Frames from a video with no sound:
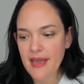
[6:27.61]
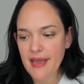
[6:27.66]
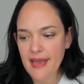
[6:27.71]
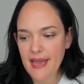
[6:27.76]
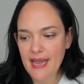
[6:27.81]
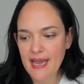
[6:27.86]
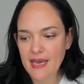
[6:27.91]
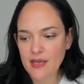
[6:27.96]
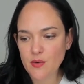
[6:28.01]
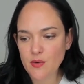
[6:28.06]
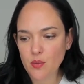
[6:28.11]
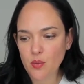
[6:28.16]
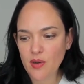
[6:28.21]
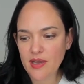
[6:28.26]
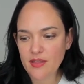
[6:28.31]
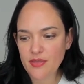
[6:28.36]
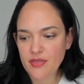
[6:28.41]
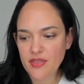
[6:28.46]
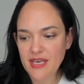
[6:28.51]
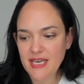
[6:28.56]
And
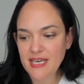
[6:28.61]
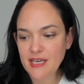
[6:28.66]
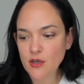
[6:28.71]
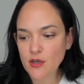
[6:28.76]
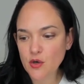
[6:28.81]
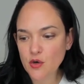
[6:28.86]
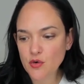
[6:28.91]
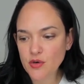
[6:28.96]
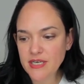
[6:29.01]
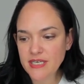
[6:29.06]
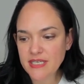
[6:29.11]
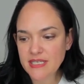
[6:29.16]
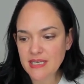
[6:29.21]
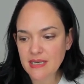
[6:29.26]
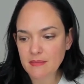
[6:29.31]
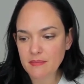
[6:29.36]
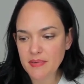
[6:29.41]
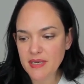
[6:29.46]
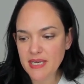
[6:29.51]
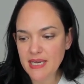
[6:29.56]
with
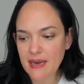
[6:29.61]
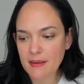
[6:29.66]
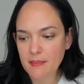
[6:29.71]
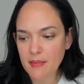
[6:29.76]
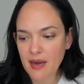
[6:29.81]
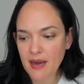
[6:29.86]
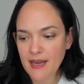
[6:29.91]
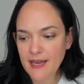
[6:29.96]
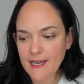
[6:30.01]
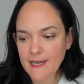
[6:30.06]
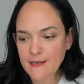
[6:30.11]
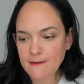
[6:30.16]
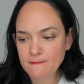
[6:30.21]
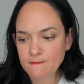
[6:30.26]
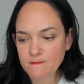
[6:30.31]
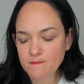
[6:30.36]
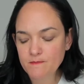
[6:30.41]
increasing BMI,